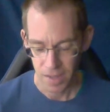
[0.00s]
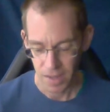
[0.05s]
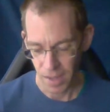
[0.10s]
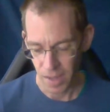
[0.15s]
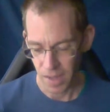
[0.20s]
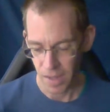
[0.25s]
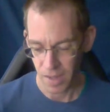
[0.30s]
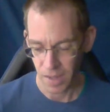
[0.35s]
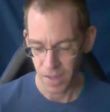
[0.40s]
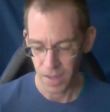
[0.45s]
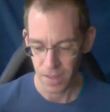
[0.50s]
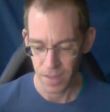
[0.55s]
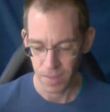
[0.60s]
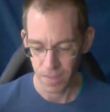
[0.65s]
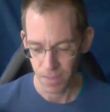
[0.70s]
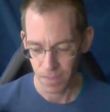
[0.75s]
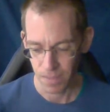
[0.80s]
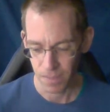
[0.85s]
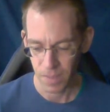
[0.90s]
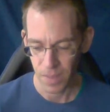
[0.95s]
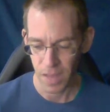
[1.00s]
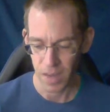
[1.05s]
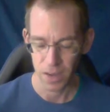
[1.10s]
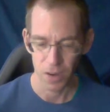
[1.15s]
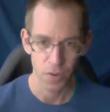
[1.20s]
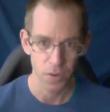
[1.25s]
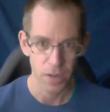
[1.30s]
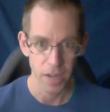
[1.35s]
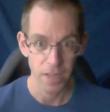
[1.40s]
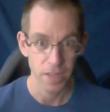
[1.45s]
uh, that
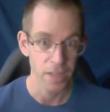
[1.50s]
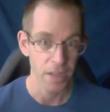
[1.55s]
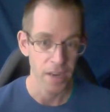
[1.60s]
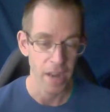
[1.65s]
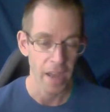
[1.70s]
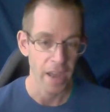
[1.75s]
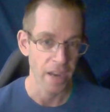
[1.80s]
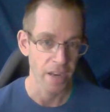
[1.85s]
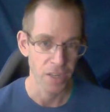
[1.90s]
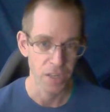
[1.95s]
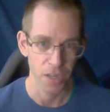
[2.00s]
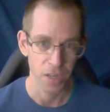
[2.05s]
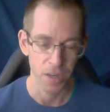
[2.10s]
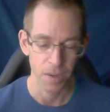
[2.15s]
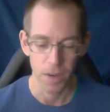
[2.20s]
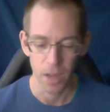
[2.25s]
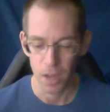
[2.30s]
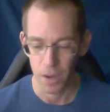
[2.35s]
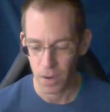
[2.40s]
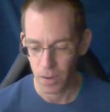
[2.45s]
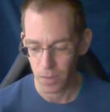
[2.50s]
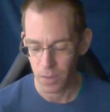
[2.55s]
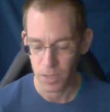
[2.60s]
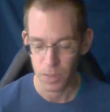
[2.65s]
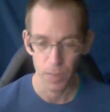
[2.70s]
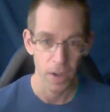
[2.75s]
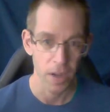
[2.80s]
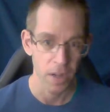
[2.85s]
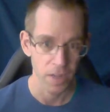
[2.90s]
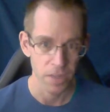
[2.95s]
creates an action, a
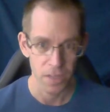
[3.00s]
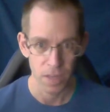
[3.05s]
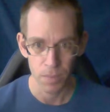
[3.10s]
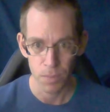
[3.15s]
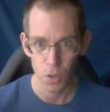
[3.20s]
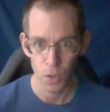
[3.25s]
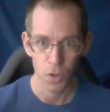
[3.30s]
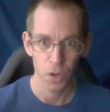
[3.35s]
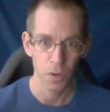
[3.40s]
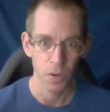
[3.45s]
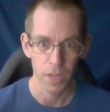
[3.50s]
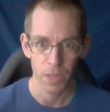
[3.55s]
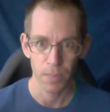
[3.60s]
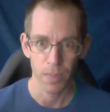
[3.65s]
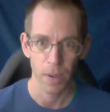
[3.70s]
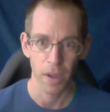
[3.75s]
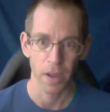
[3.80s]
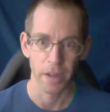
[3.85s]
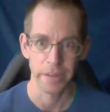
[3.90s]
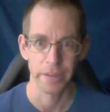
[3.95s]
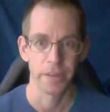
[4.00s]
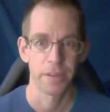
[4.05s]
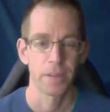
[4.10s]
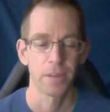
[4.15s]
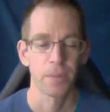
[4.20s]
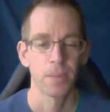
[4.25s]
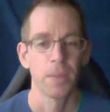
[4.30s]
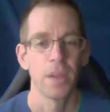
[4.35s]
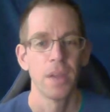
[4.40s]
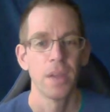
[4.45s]
response, a motor response.